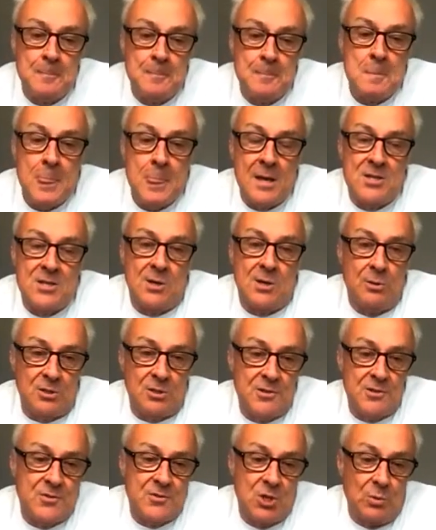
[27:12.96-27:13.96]
So a lot
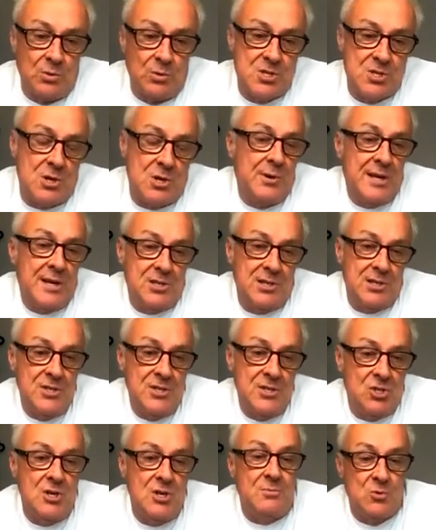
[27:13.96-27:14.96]
of tools that were actually
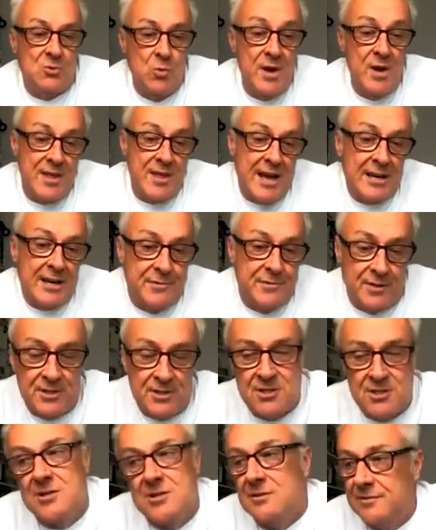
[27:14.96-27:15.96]
shipped with
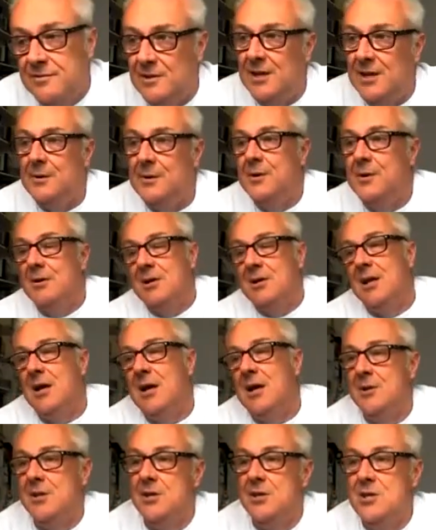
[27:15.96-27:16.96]
ADFS for
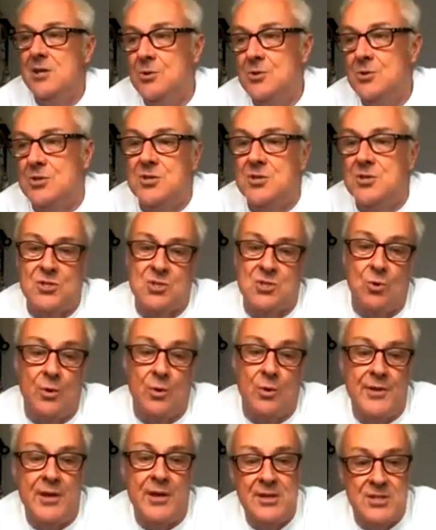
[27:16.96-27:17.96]
allowing the user to sort
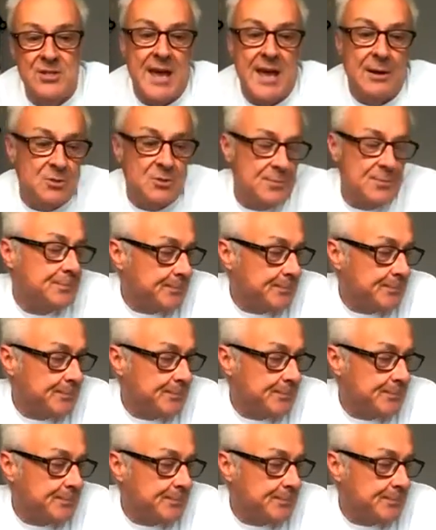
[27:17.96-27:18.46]
things out